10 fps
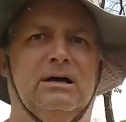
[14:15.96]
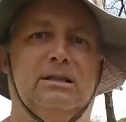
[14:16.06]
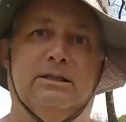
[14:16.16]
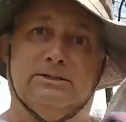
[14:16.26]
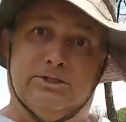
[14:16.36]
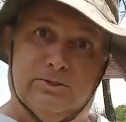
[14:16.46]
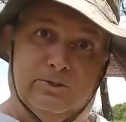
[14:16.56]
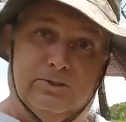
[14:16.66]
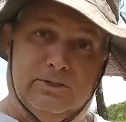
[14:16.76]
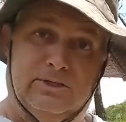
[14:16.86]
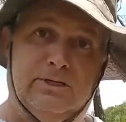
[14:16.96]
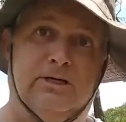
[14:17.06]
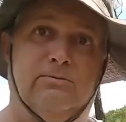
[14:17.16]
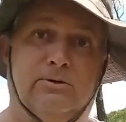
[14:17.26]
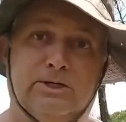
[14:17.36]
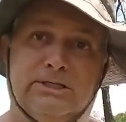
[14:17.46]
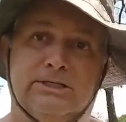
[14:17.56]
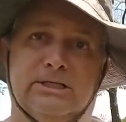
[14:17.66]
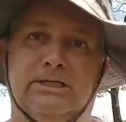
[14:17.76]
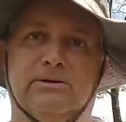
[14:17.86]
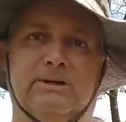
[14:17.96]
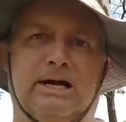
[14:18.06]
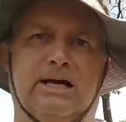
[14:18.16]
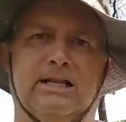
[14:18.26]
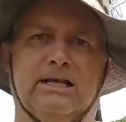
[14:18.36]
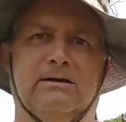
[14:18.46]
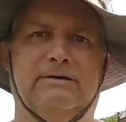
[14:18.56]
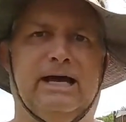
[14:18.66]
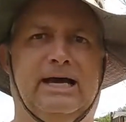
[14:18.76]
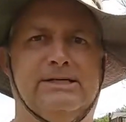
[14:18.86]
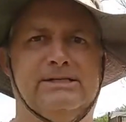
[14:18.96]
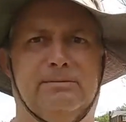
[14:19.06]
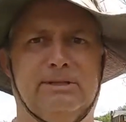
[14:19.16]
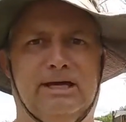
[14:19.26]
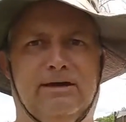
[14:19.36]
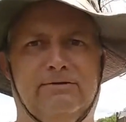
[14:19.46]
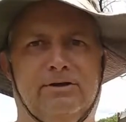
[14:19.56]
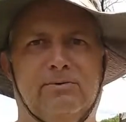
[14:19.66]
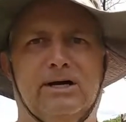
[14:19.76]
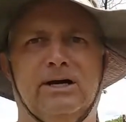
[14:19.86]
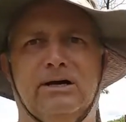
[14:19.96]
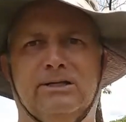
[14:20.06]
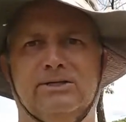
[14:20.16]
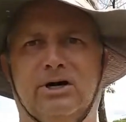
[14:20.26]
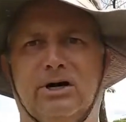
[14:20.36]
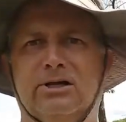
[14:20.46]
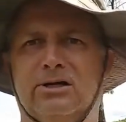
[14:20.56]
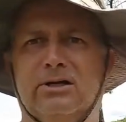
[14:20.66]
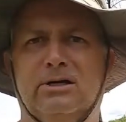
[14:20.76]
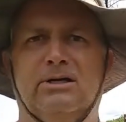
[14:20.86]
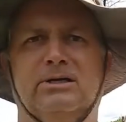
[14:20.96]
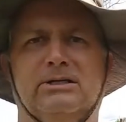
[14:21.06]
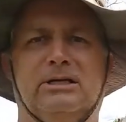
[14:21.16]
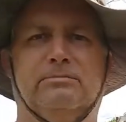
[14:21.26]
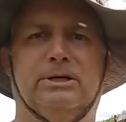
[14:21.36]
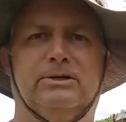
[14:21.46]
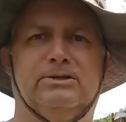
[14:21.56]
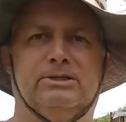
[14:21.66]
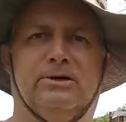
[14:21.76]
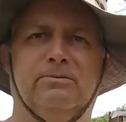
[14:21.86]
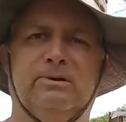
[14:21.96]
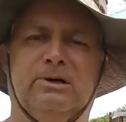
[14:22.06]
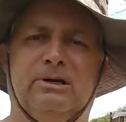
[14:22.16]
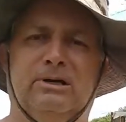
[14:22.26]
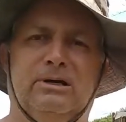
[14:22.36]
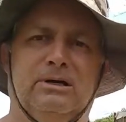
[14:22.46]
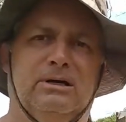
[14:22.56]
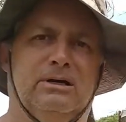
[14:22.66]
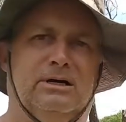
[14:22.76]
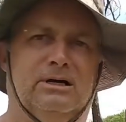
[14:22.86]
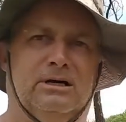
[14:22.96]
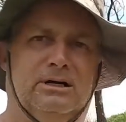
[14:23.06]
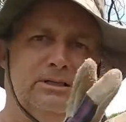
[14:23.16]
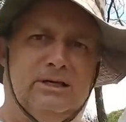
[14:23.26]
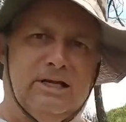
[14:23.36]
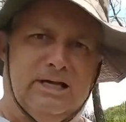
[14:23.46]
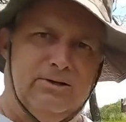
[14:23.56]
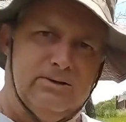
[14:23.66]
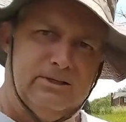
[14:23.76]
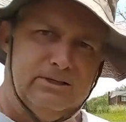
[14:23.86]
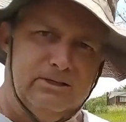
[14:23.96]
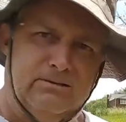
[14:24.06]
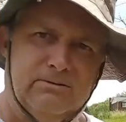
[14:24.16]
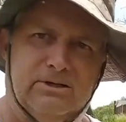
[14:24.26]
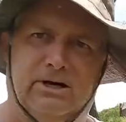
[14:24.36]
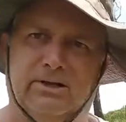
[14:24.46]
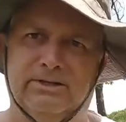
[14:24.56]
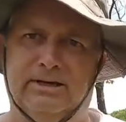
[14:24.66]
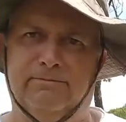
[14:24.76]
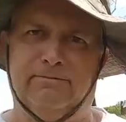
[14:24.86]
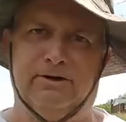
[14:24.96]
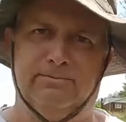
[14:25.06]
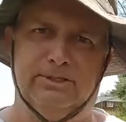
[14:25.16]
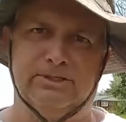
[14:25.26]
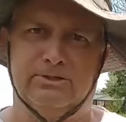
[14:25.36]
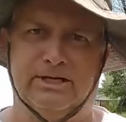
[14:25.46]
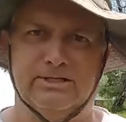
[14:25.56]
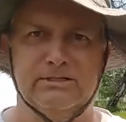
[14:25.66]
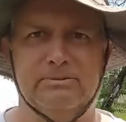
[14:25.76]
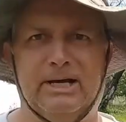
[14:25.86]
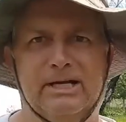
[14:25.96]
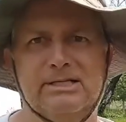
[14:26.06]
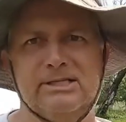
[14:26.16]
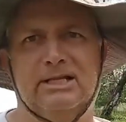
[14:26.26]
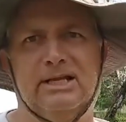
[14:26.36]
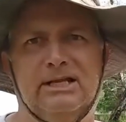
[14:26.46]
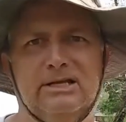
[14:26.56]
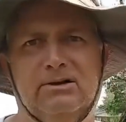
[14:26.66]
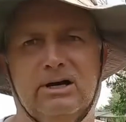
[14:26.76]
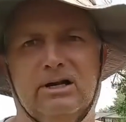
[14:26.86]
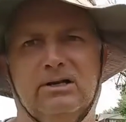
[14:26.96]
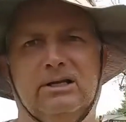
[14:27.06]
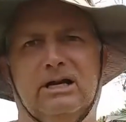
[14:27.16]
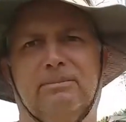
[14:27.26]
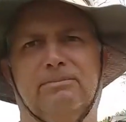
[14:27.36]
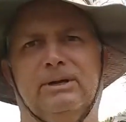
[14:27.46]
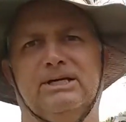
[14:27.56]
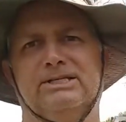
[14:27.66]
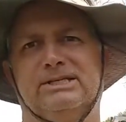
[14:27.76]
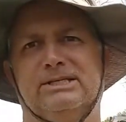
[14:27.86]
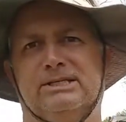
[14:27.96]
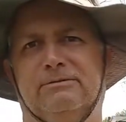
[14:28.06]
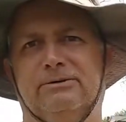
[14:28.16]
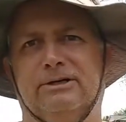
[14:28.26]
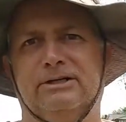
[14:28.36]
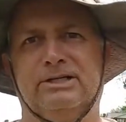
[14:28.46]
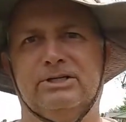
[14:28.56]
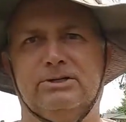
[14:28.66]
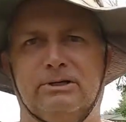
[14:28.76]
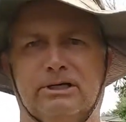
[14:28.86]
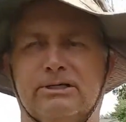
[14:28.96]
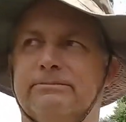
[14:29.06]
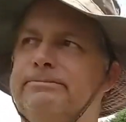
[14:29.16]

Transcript: the store in Warrenton, near where I live, has some of the heavier wire and taller T-posts. So the landlord called them from this Tractor Supply because the lady didn't know how to look it up because it's a different district.